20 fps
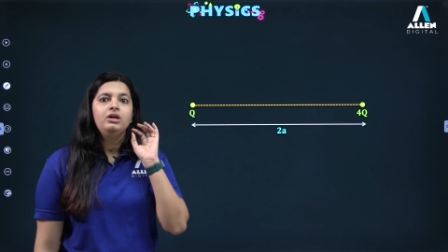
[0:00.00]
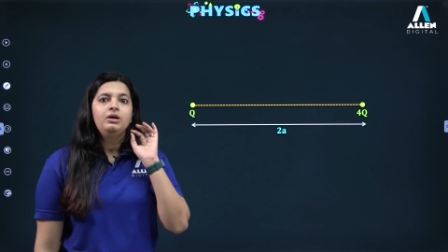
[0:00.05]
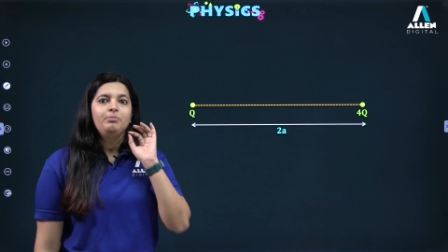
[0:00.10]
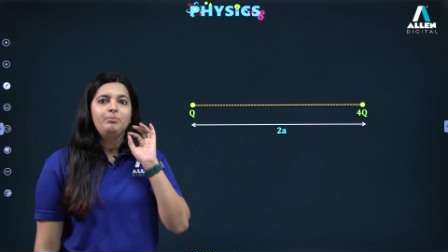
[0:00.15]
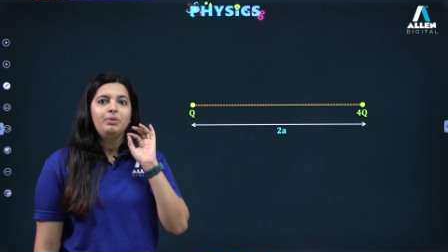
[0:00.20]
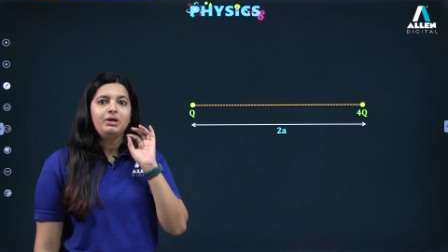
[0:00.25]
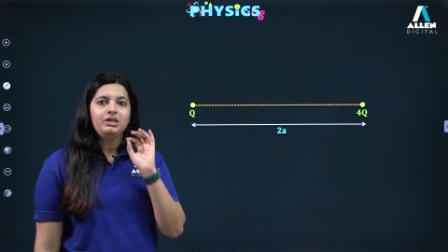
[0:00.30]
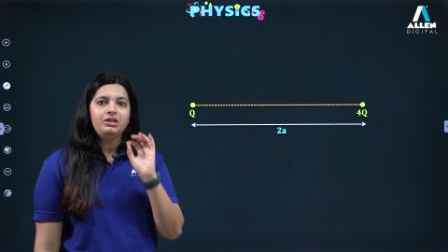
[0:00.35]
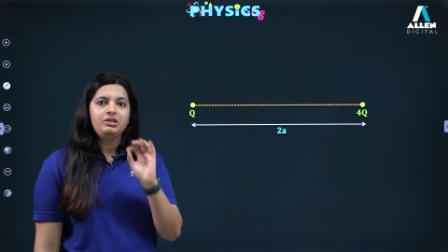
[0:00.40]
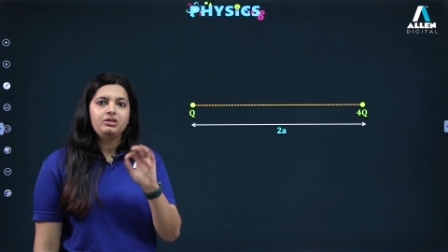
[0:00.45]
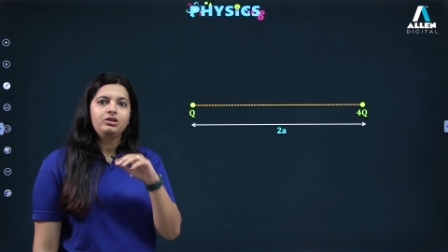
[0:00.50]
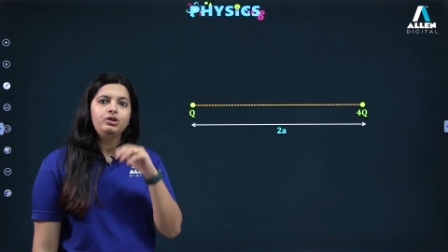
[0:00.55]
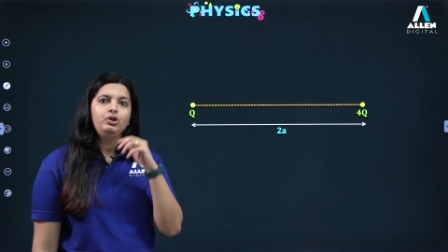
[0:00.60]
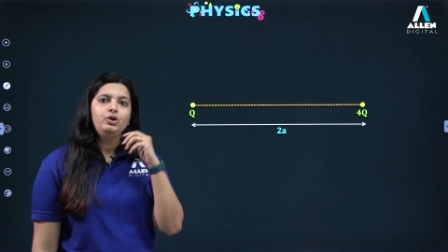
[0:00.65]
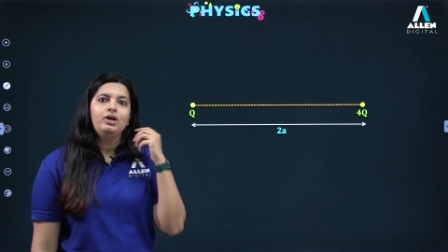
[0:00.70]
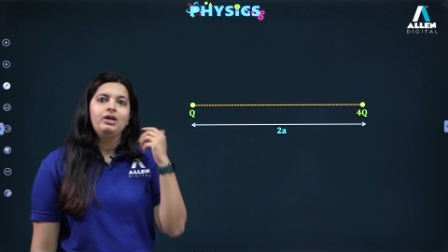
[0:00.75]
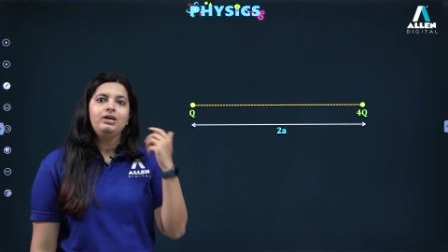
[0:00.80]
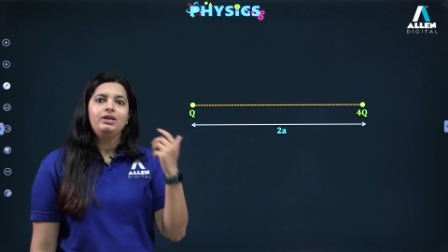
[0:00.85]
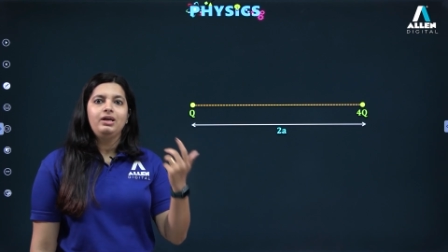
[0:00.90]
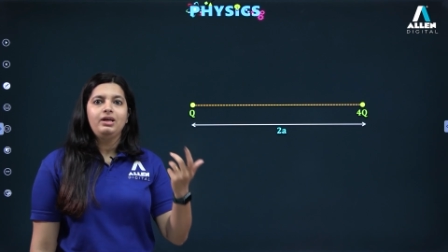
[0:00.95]
but here you
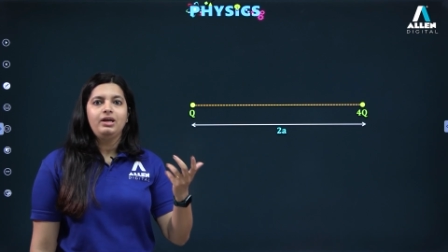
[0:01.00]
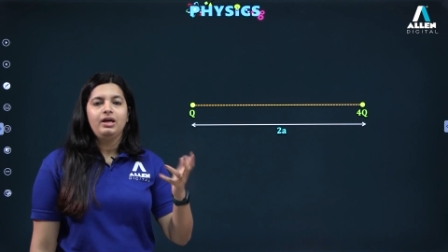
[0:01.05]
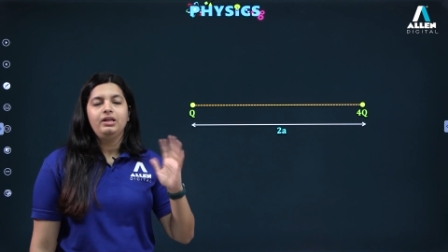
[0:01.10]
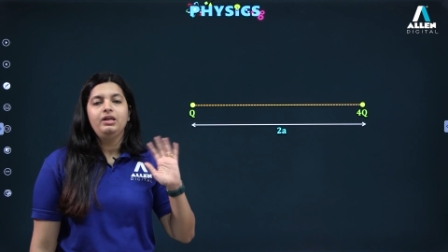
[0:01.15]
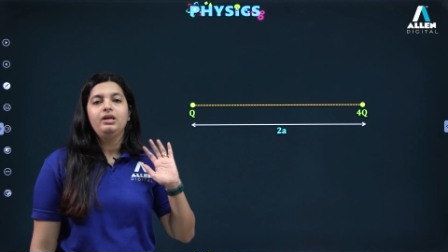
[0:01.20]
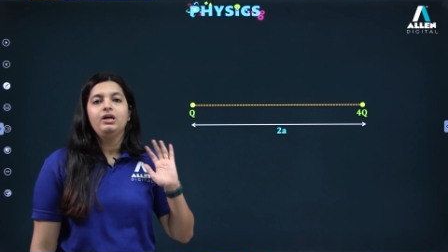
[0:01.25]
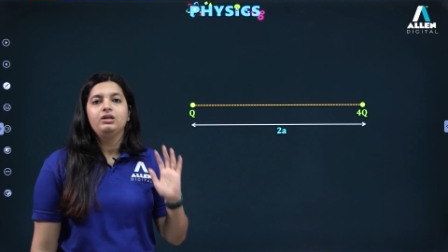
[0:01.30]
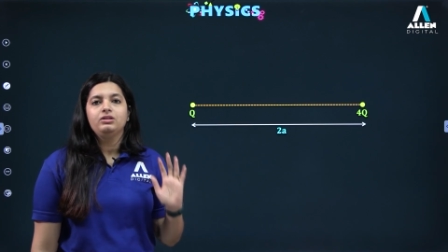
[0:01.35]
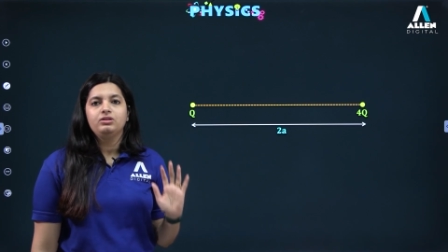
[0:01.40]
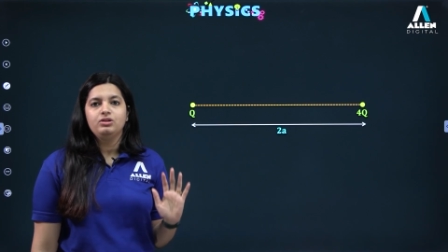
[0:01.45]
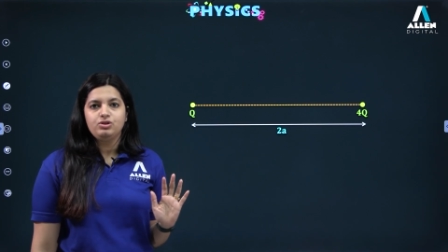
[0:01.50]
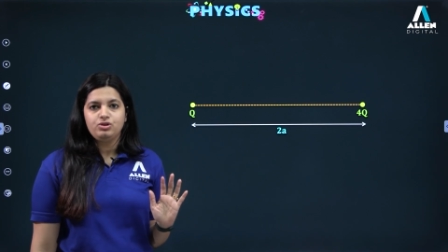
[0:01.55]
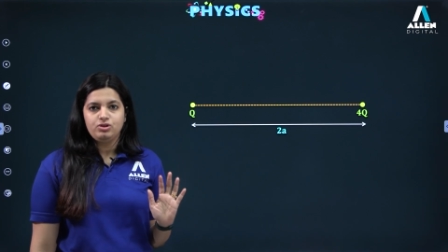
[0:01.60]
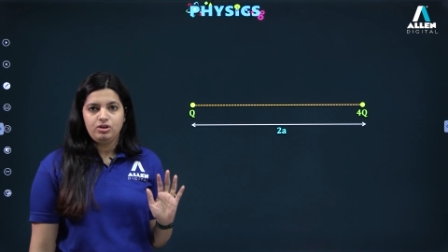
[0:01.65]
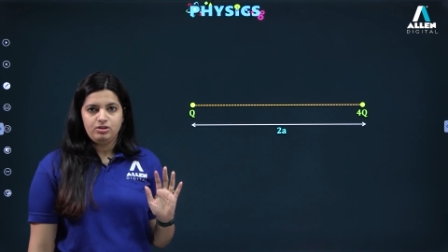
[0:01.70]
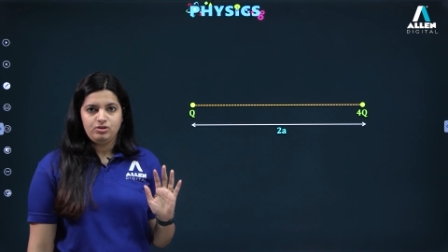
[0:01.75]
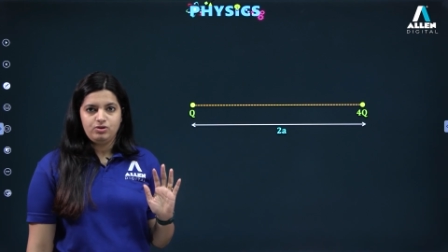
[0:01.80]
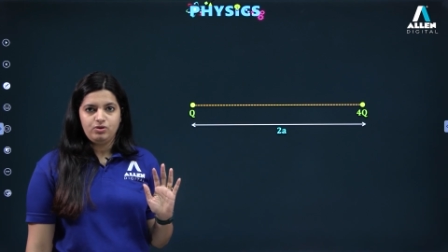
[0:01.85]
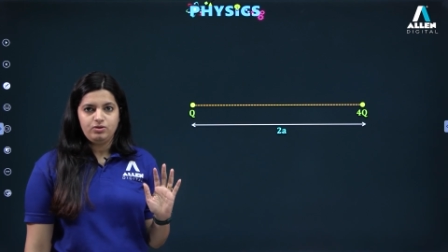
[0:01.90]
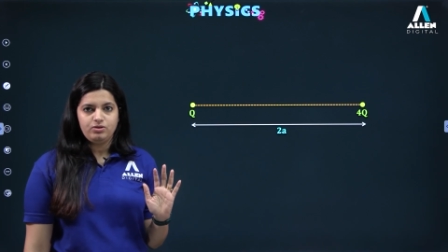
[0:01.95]
can take any other
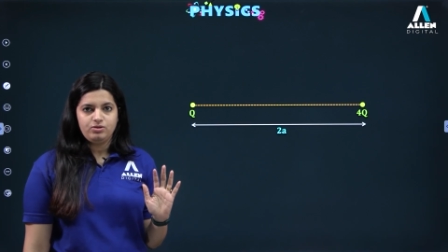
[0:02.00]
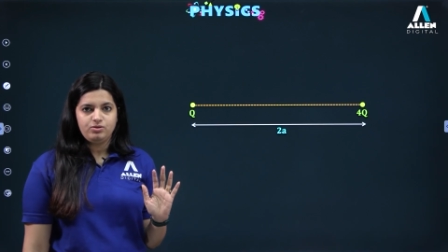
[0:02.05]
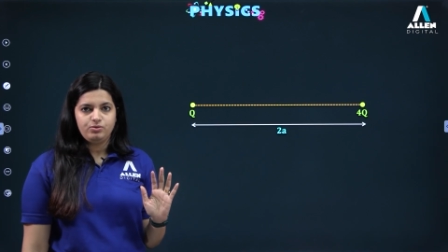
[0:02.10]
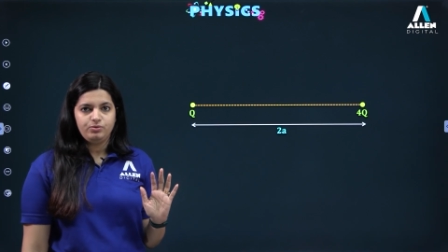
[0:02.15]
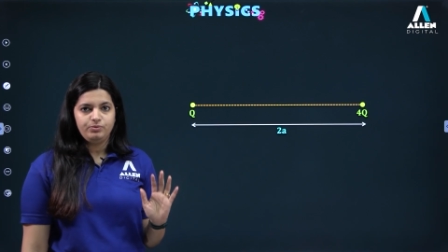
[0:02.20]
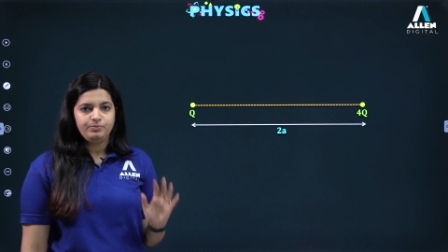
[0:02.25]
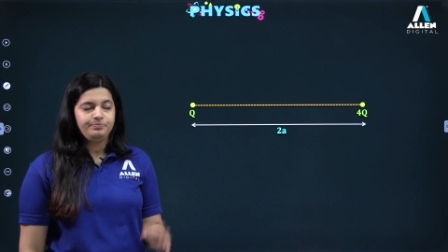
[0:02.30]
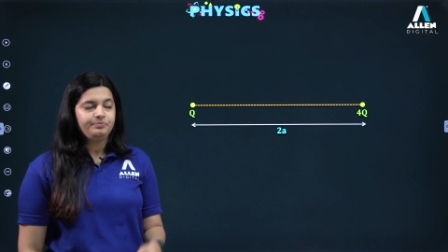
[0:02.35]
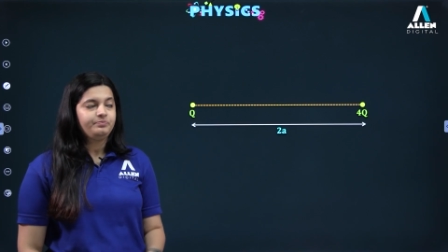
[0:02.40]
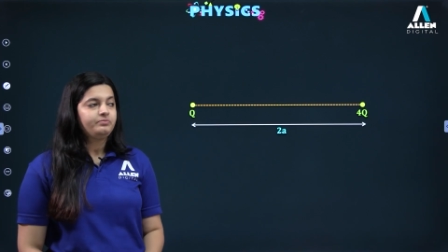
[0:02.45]
charge also.